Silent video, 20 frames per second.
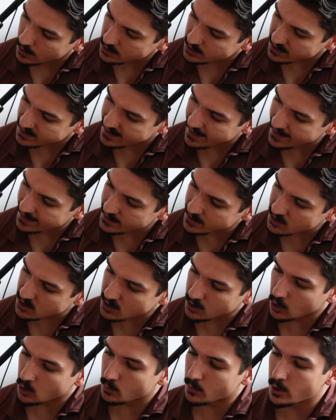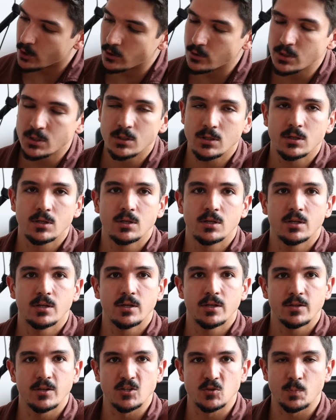To get into slope mode,
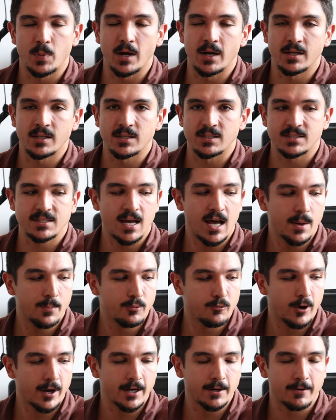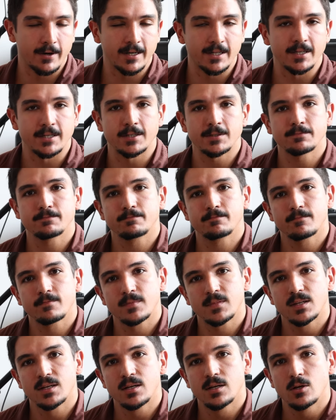this button on the top right here,
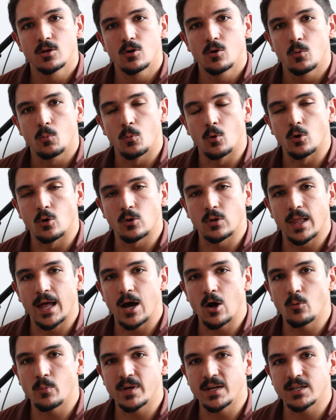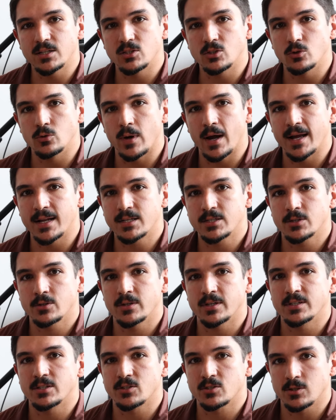will allow me to
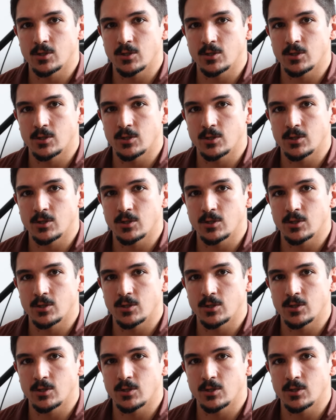enter into